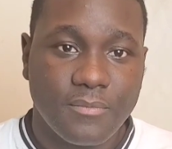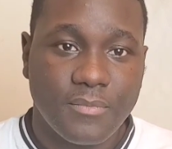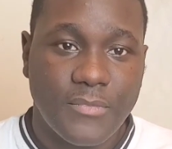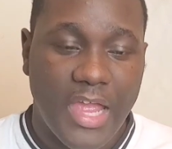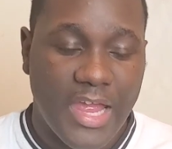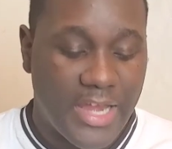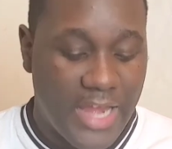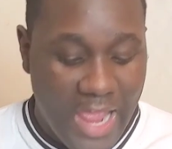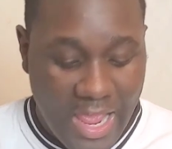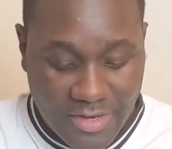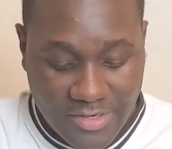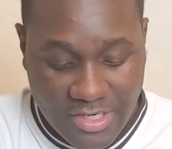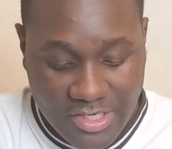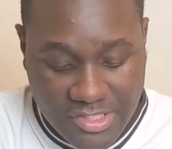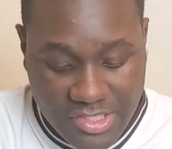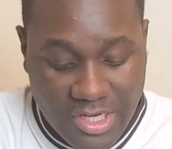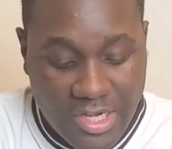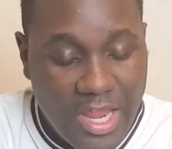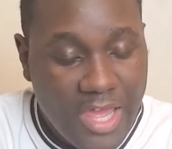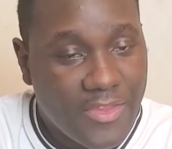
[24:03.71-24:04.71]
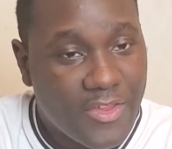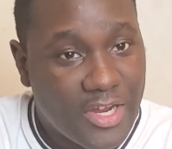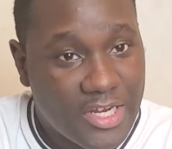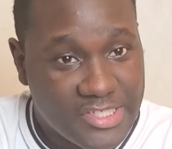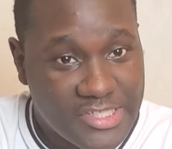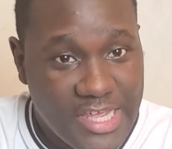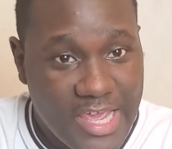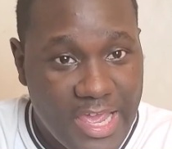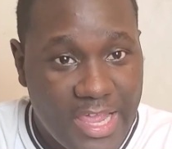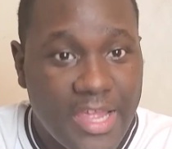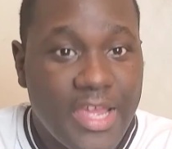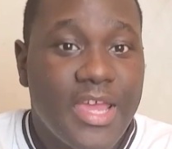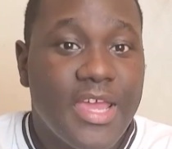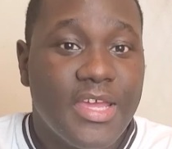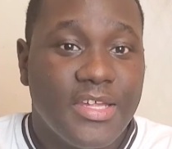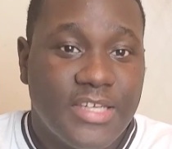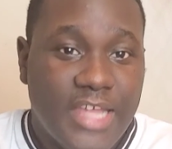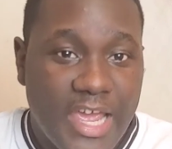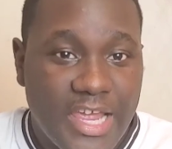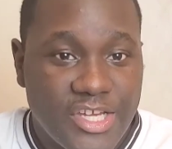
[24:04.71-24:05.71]
And now there's another attack
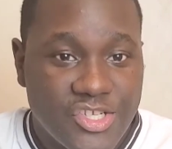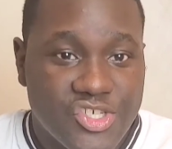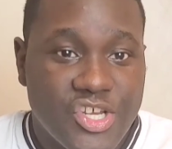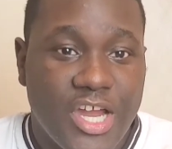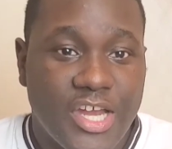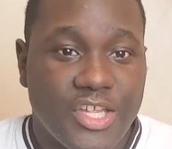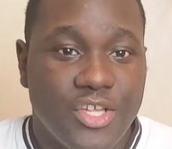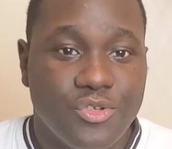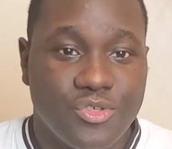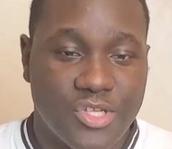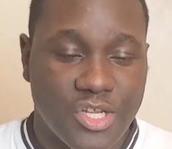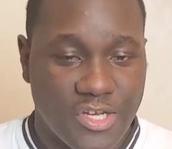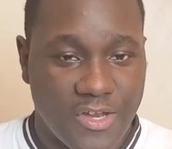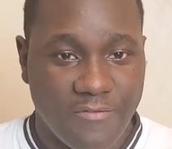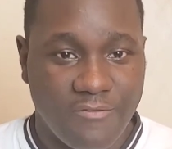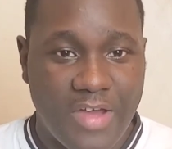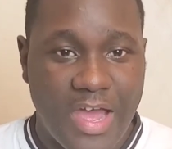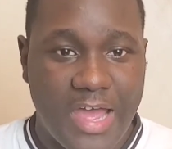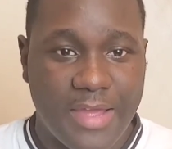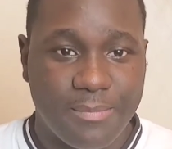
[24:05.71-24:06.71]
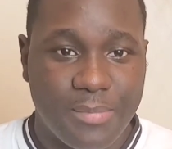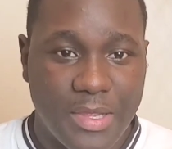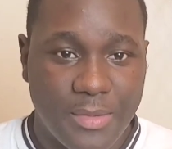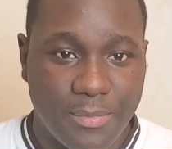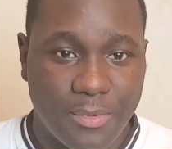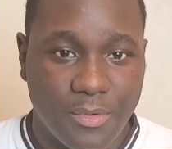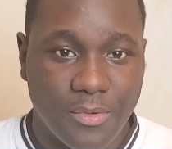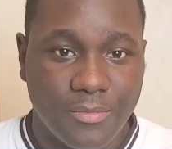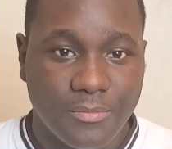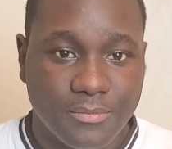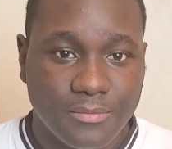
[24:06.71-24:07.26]
that he's trying to use to divide people.